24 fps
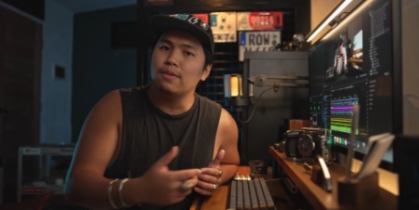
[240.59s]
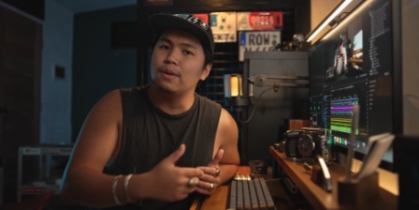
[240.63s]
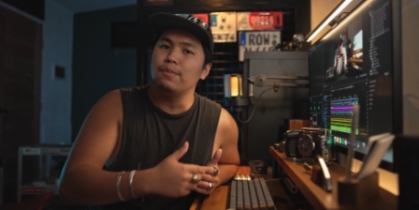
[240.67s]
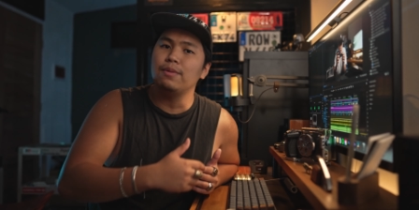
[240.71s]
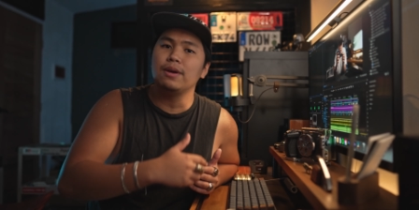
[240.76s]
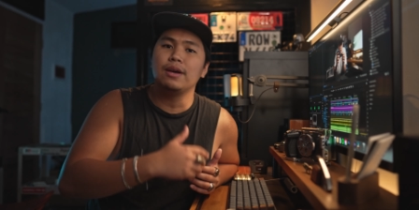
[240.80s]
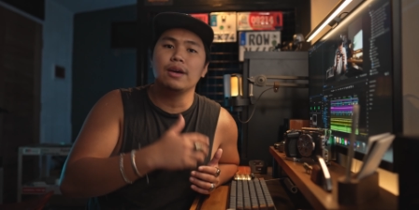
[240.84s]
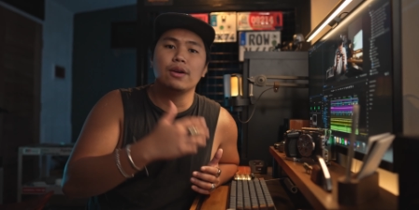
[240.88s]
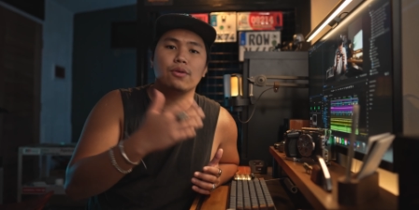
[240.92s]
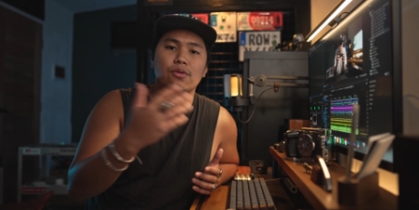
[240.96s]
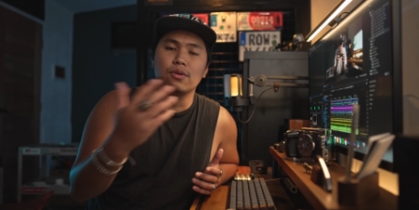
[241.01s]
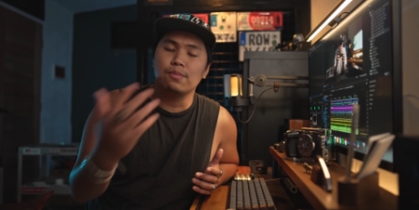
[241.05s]

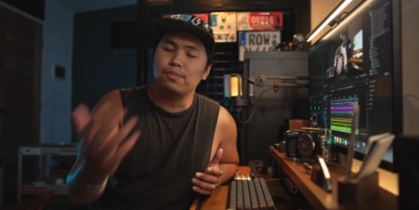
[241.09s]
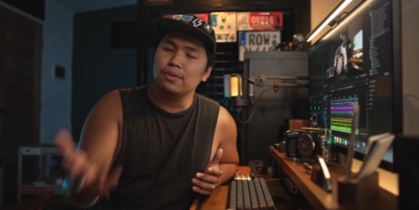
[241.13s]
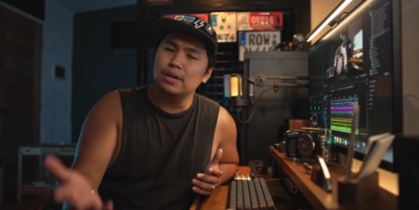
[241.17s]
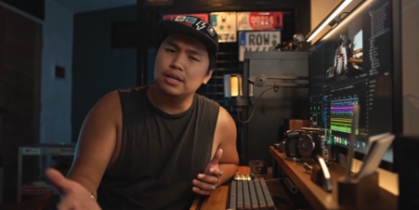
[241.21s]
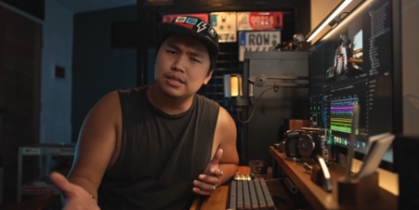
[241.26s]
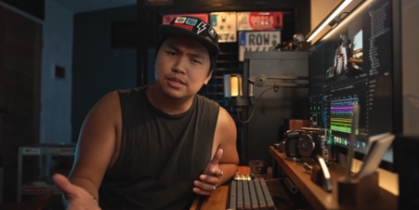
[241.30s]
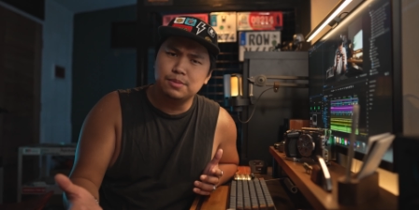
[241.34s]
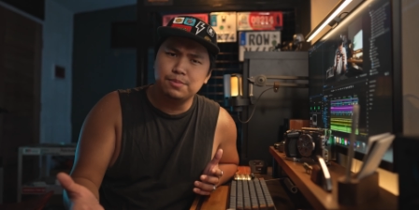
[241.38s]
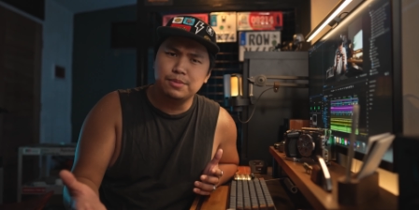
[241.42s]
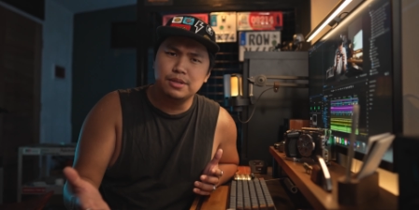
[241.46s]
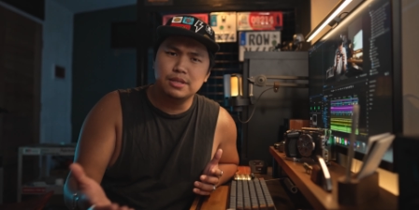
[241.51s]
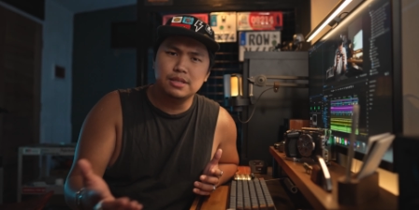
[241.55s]
maybe get a
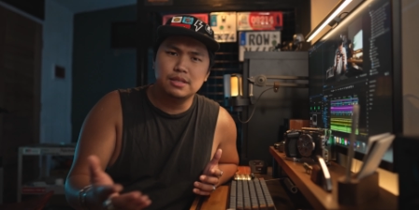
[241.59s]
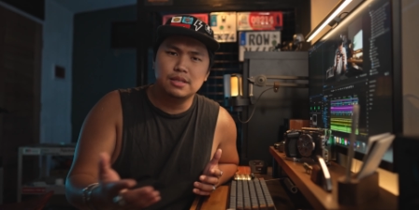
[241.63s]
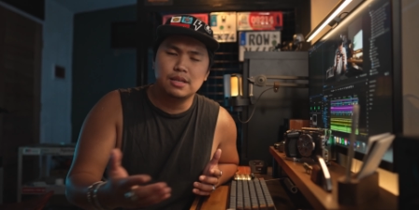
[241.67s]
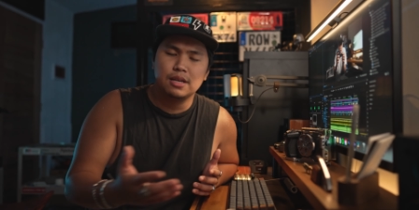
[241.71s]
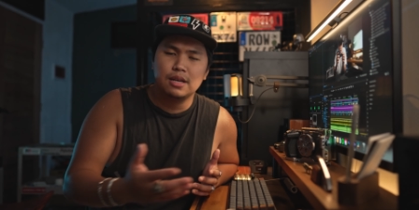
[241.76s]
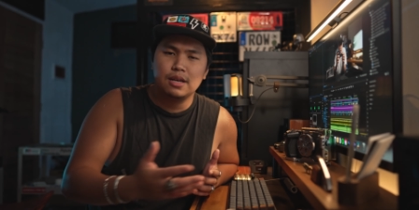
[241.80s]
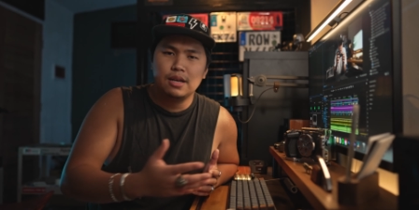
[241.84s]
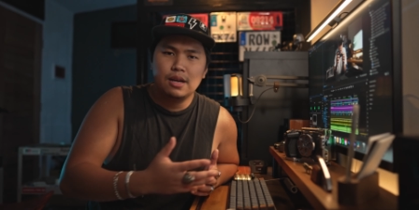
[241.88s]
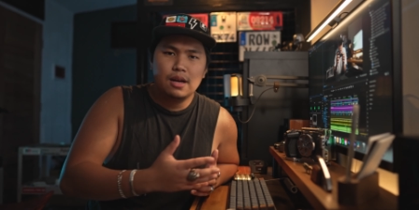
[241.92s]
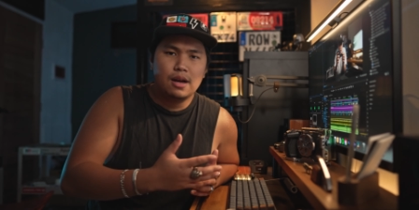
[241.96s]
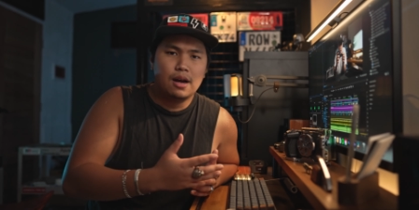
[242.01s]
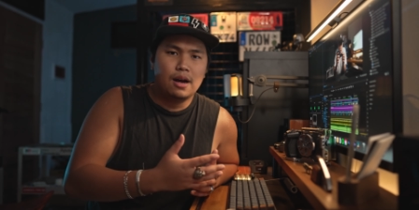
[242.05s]
replacement.
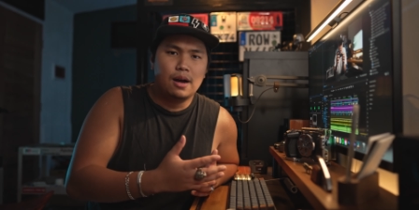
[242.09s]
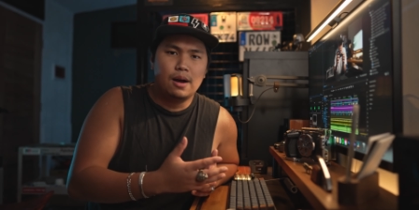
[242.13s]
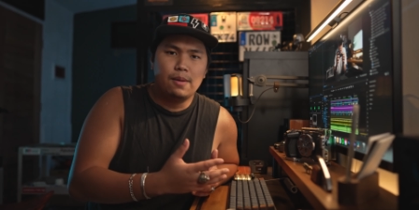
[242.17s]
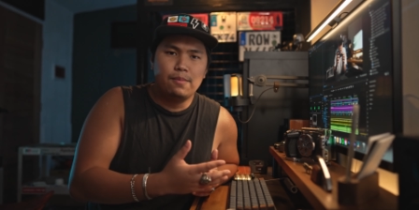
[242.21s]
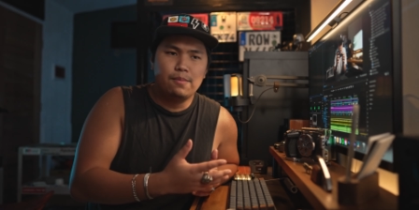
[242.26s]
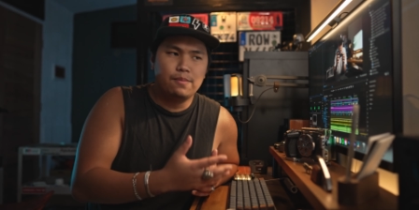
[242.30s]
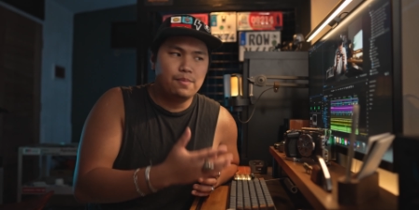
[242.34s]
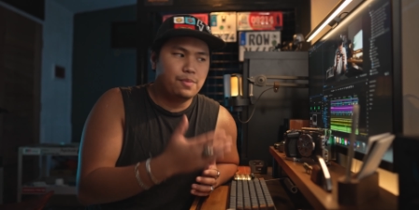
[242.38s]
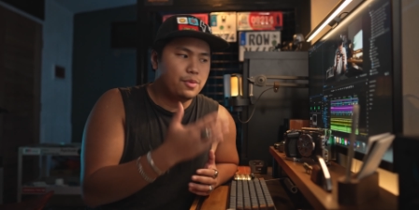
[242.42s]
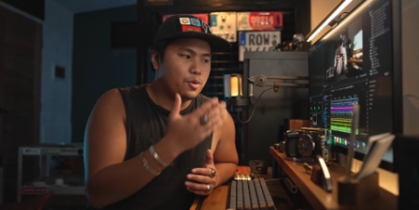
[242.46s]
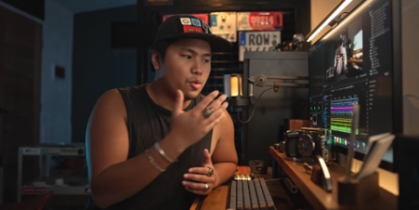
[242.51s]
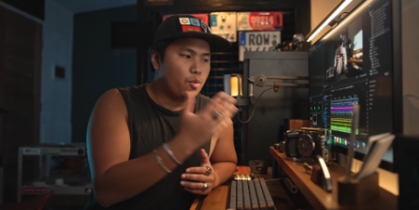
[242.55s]

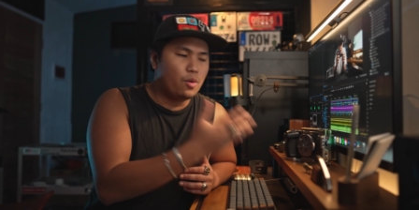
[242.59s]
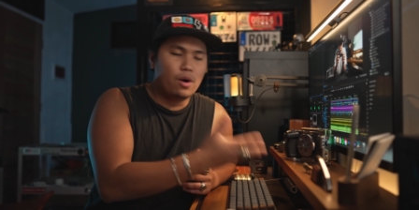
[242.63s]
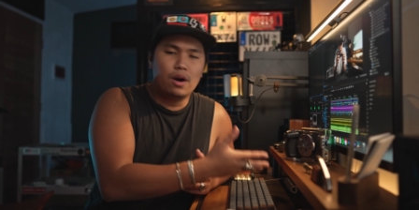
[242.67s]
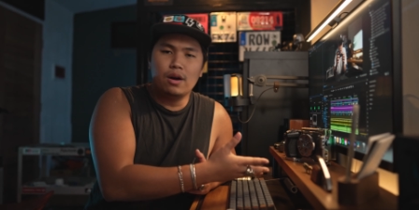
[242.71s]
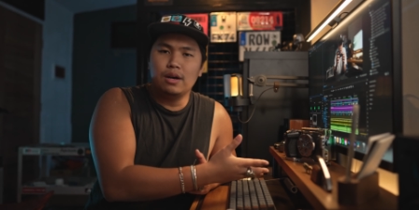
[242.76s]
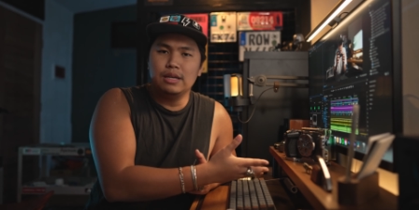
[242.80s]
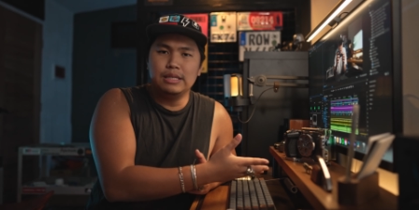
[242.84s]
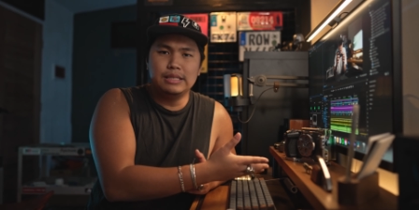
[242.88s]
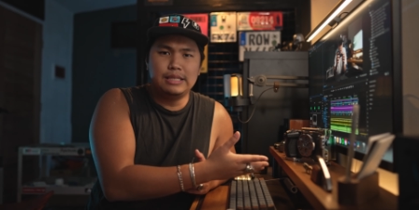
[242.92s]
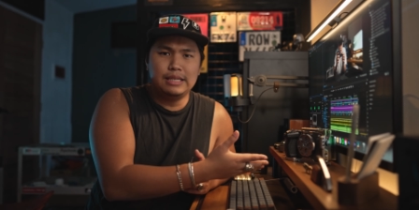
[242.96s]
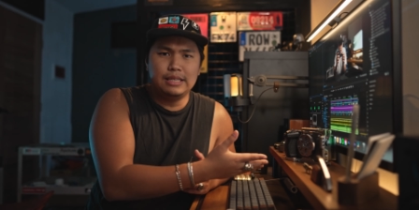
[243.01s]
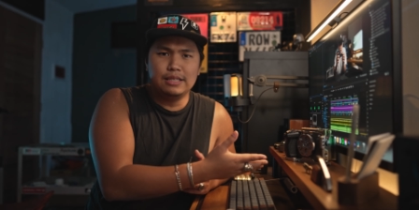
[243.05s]
The
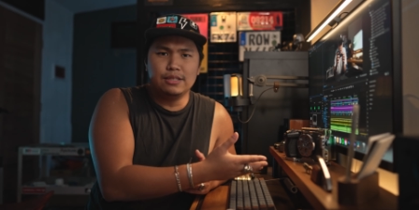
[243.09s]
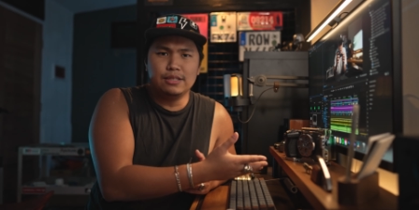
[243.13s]
warranty